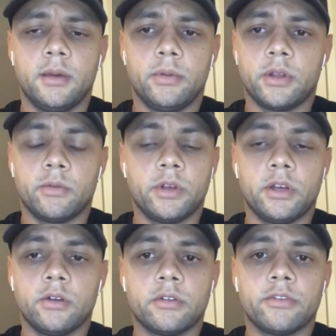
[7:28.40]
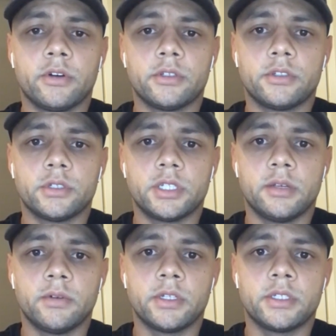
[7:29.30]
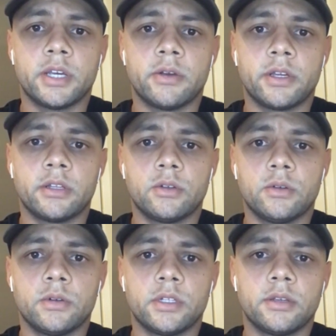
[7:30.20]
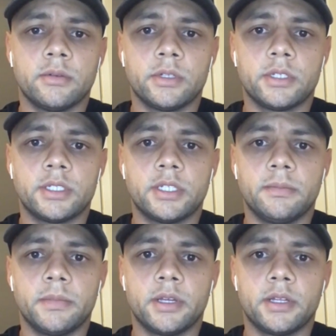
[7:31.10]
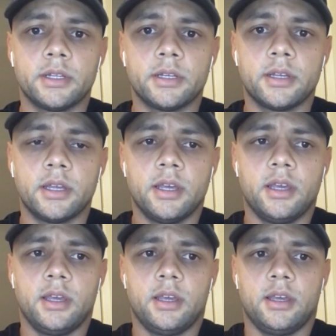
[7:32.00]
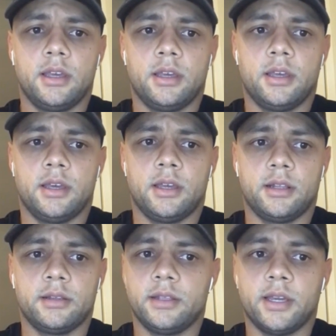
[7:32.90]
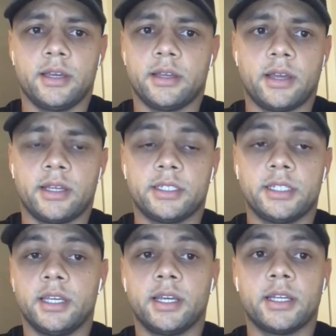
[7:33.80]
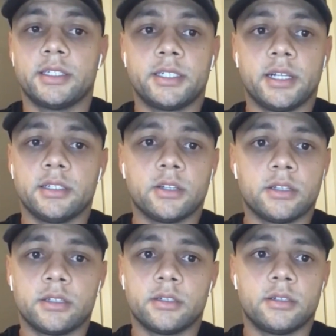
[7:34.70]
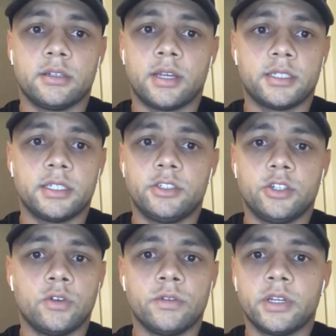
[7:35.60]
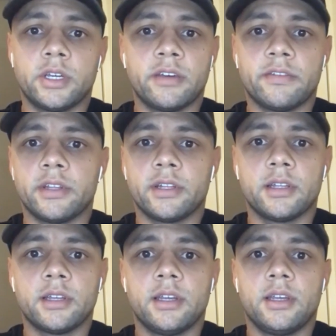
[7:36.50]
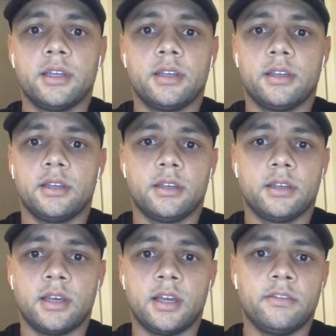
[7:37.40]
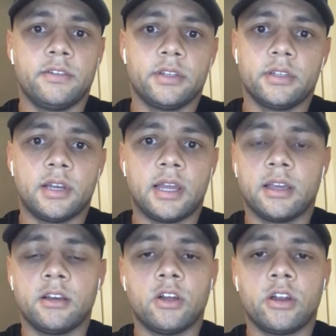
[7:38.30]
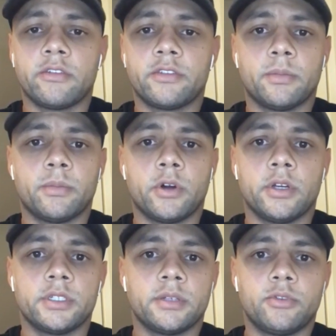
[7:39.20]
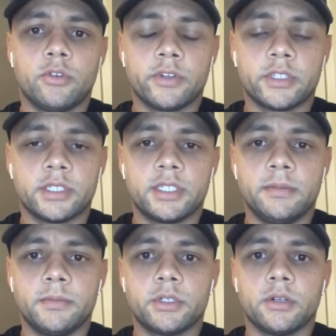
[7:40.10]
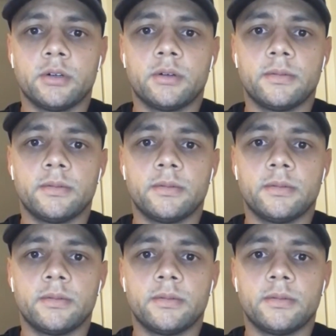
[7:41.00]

but I'm really looking forward to see what Terry can do with, with the team and and yeah, I see again Sheldon, I see Joevin, Kevin, uh, Alvin, like a lot of the boys improve at the team. So,